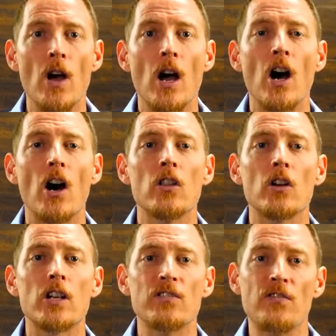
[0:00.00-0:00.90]
other
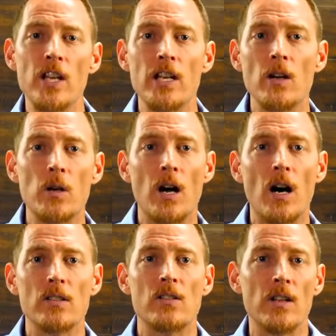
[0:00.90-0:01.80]
video
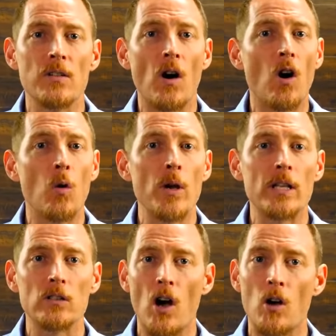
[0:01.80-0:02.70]
content all week
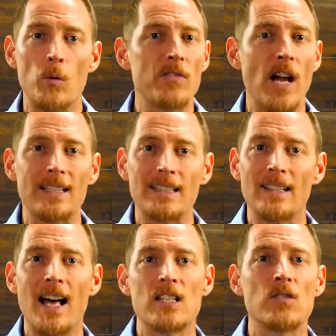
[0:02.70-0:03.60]
long. We've got
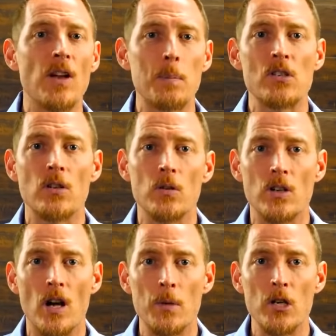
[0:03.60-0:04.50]
lots of episodes
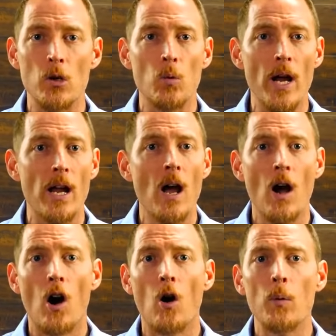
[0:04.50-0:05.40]
coming your way
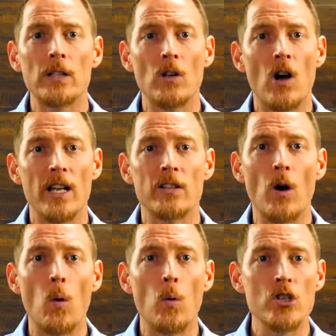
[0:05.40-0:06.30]
all week long, and I
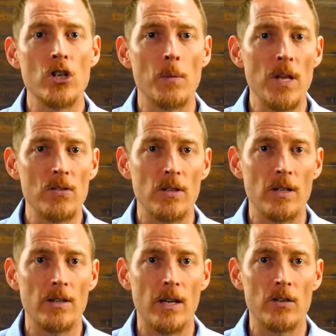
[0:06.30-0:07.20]
don't want you to miss
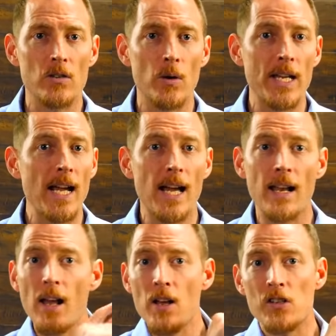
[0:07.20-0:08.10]
anything. So, again,
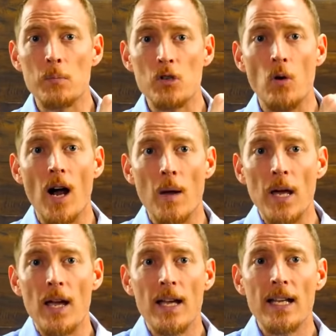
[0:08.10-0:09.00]
subscribe,
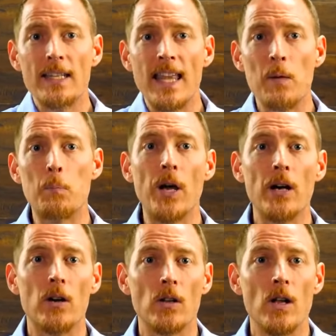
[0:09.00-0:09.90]
hit that
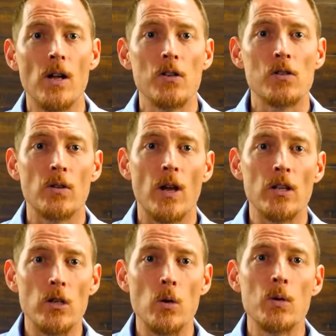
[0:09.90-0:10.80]
bell so that
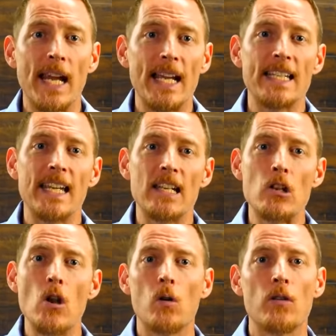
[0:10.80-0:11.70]
you can get
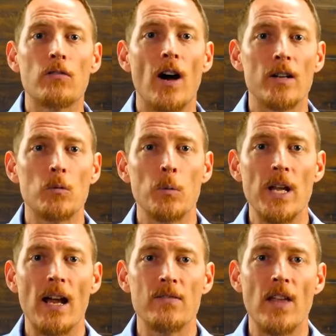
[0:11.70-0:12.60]
notified when we
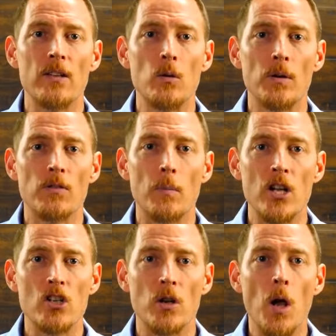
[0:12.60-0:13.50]
have that new
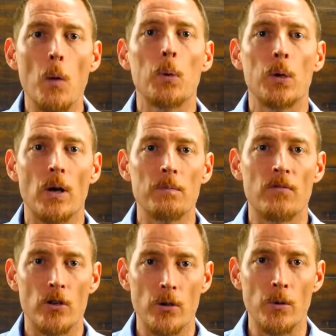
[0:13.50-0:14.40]
information put up for
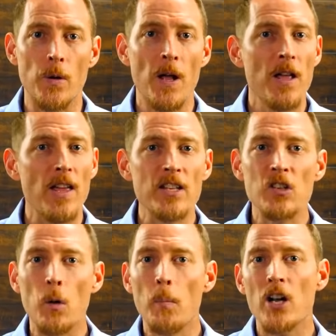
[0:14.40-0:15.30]
you. Thanks
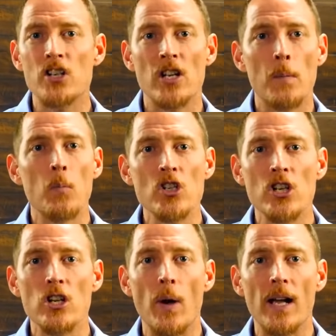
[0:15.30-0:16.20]
so much, and I'm
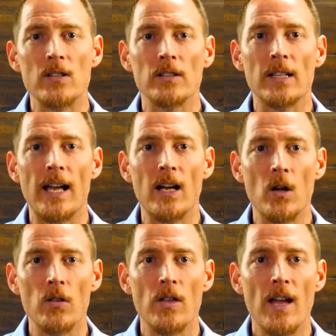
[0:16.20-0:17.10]
wishing you excellent
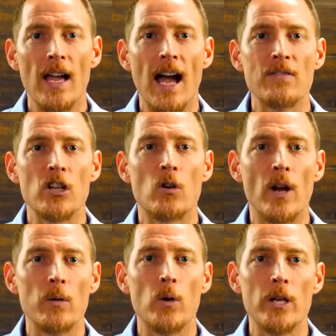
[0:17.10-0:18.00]
health. Have a
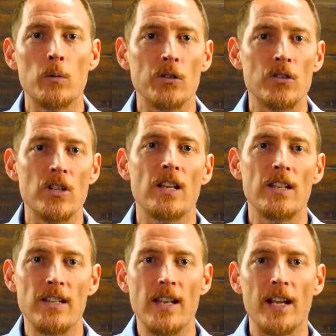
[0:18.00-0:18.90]
great week. We'll see you
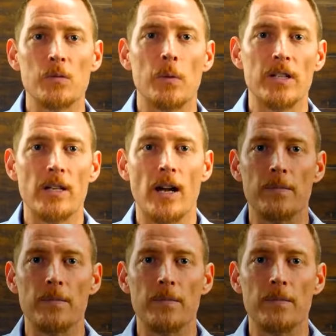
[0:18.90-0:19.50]
next Monday night.